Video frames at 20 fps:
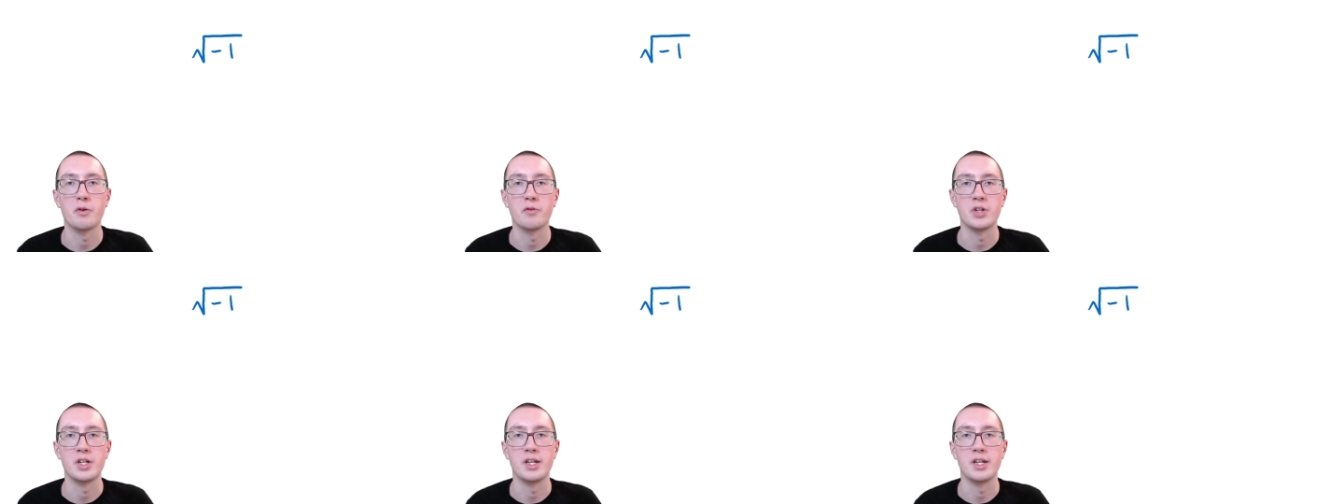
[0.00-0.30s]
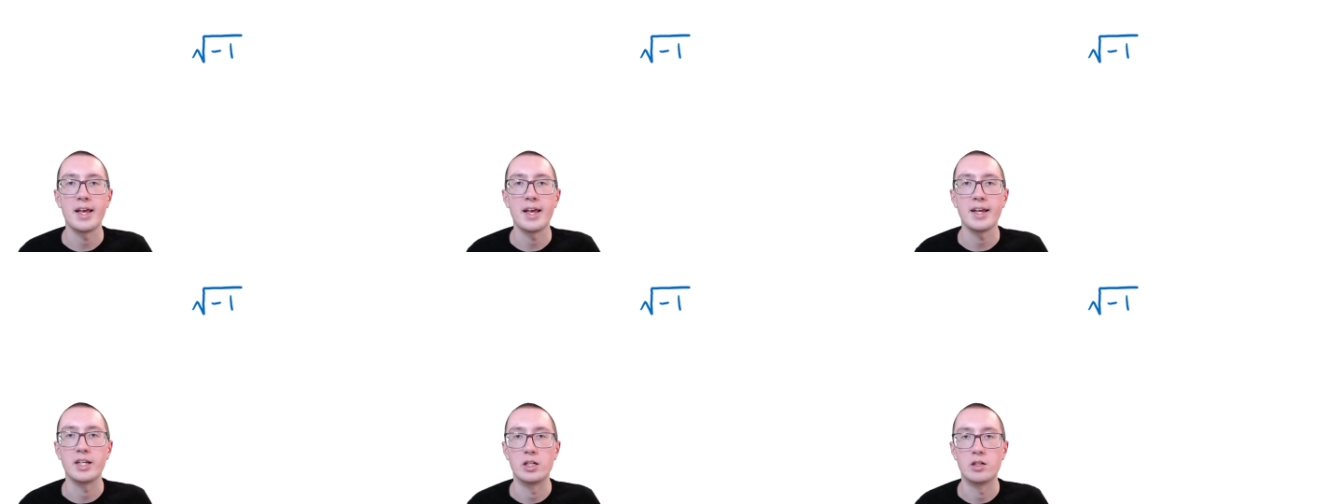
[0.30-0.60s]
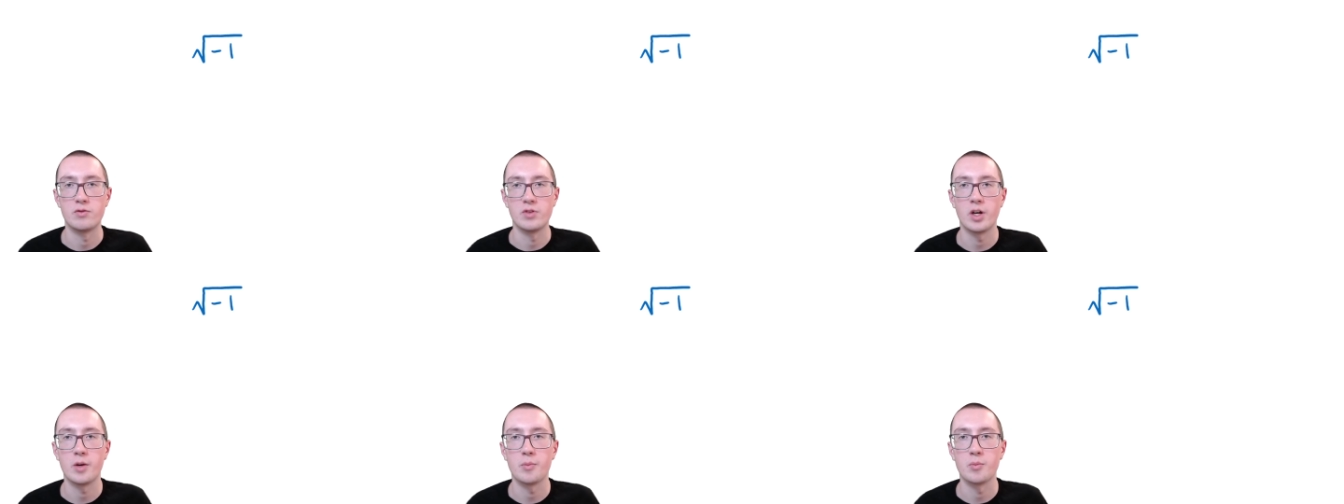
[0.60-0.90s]
of a
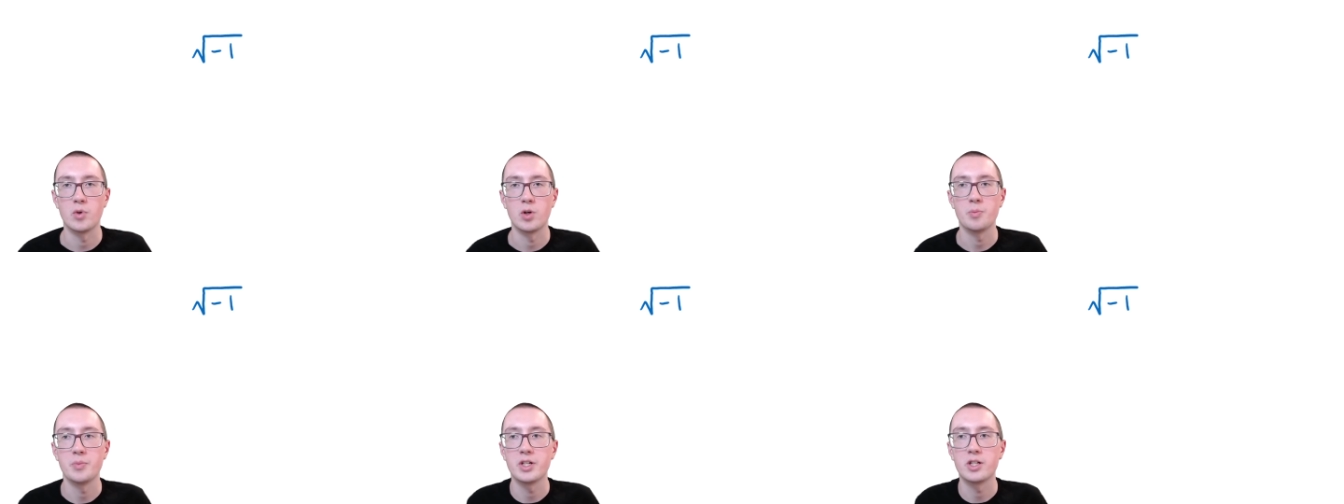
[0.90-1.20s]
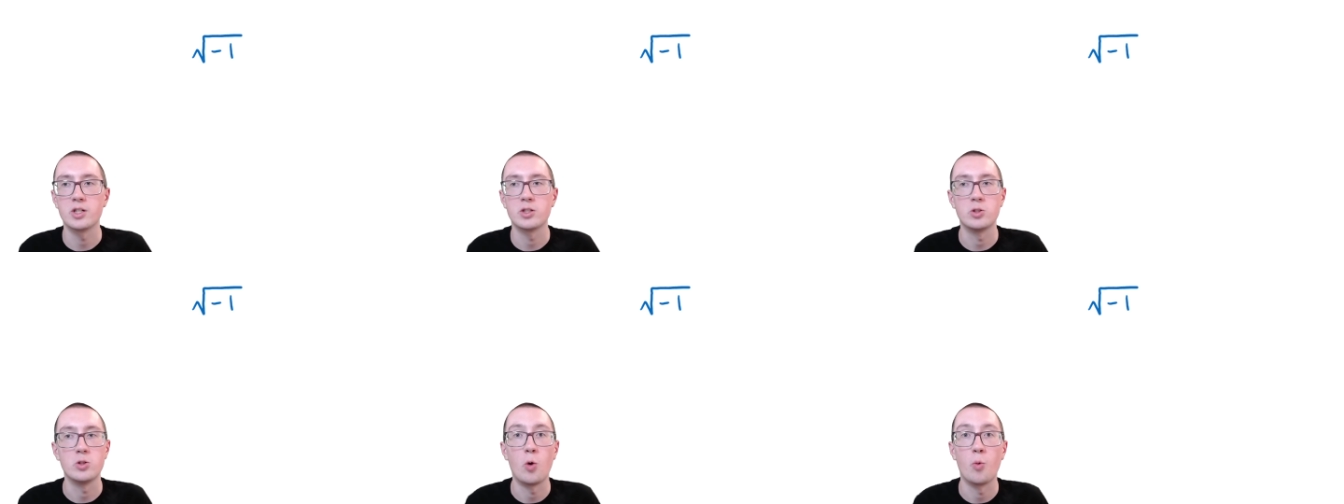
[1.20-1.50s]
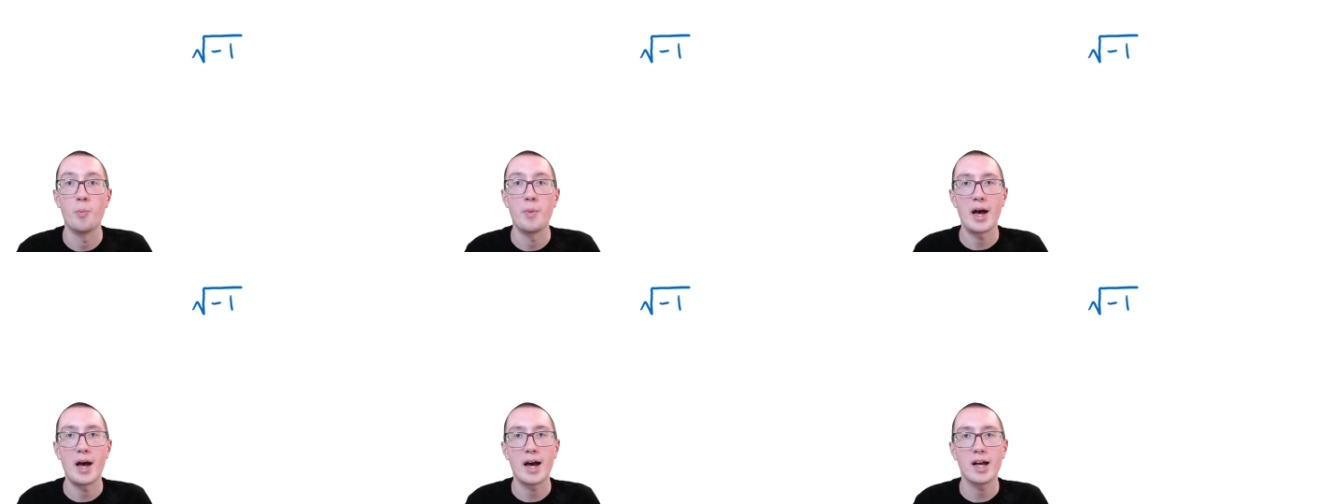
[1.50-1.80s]
negative number, because
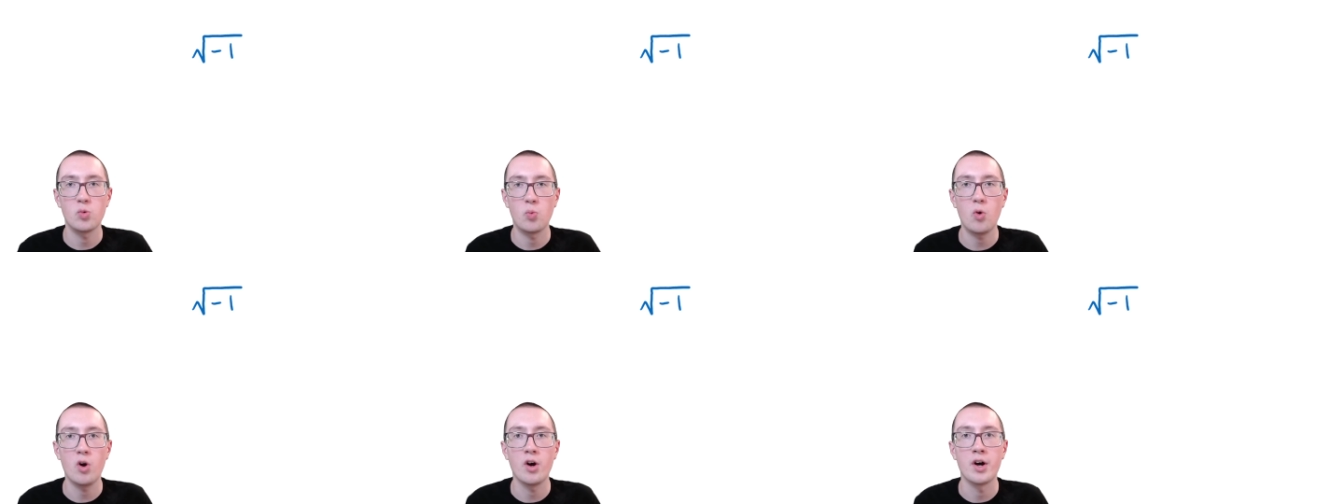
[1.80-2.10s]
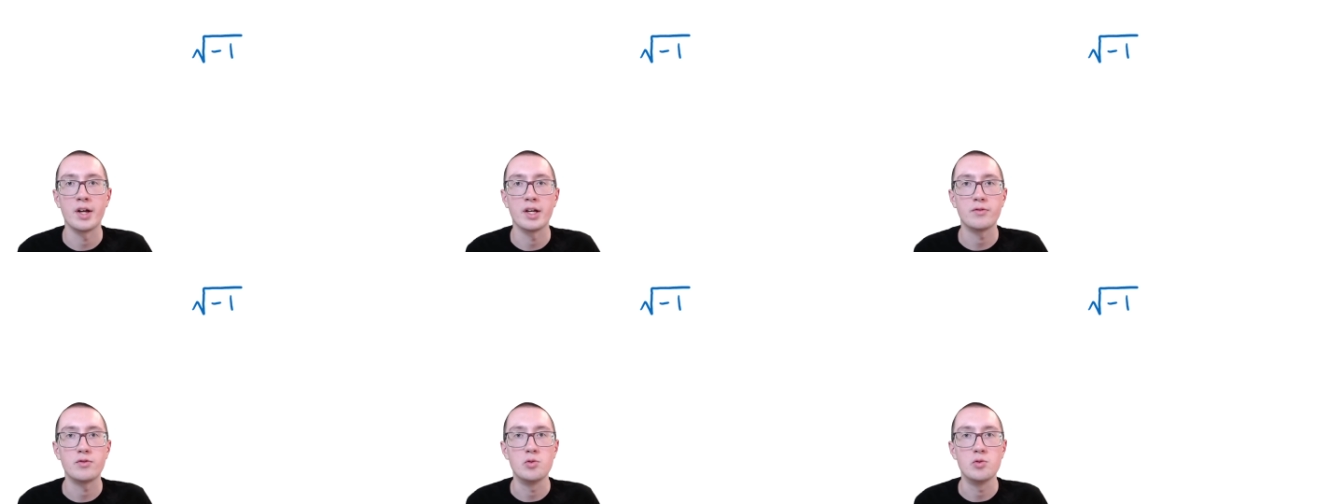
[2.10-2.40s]
no matter what,